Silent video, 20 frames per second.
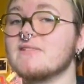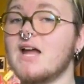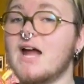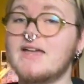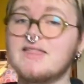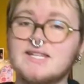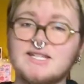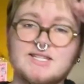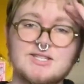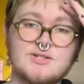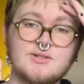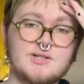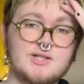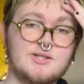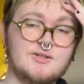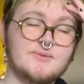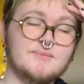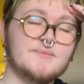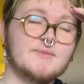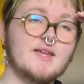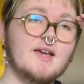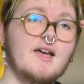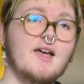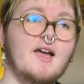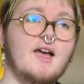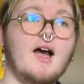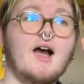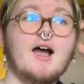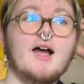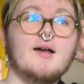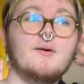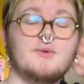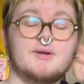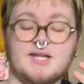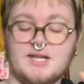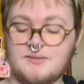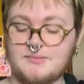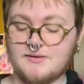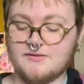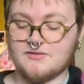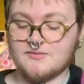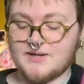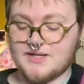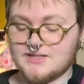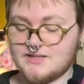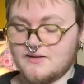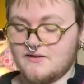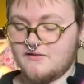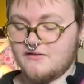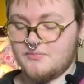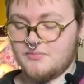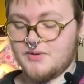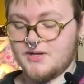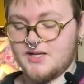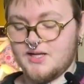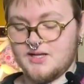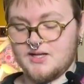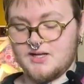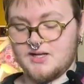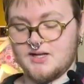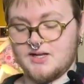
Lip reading: I think it's so cute. I want to keep it for myself, but